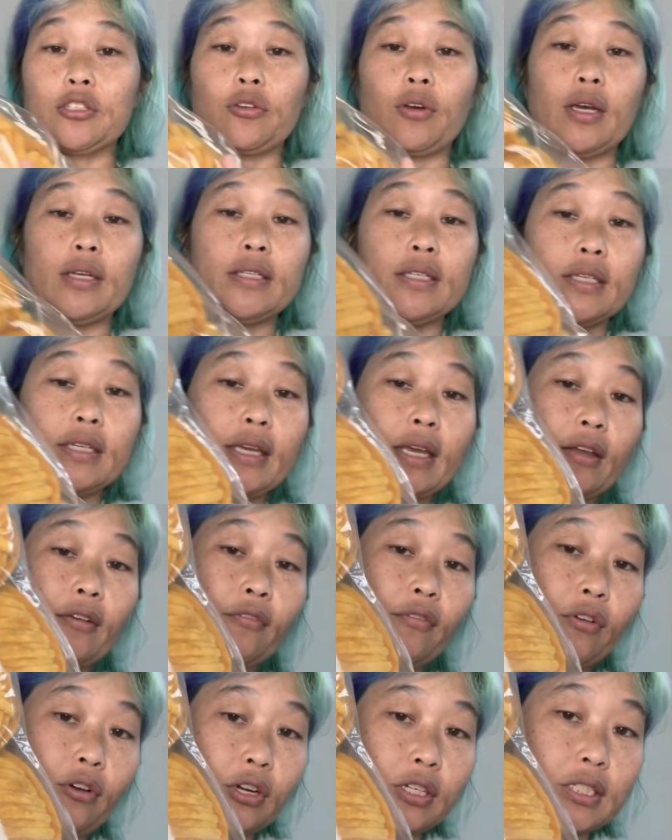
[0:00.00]
So I did get
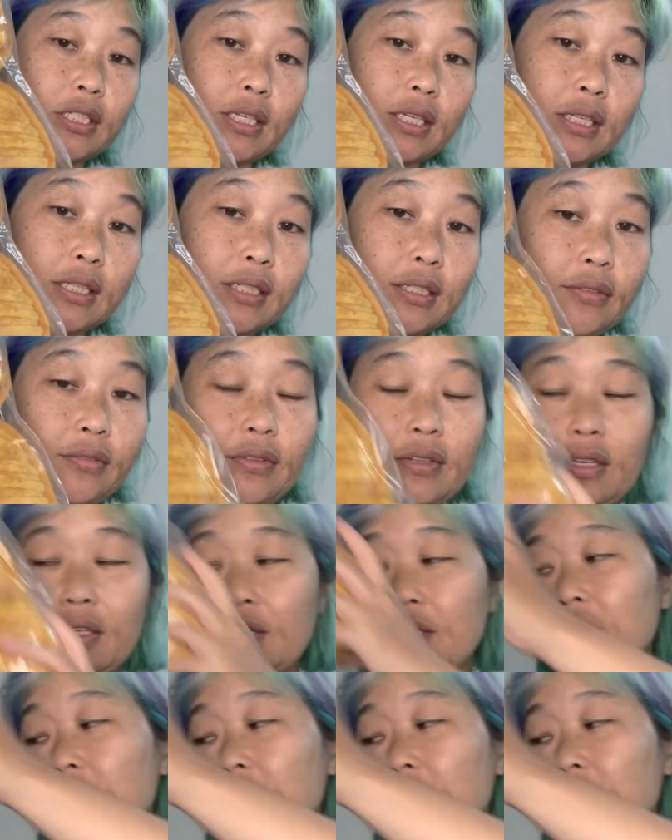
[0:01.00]
4 skeins of this,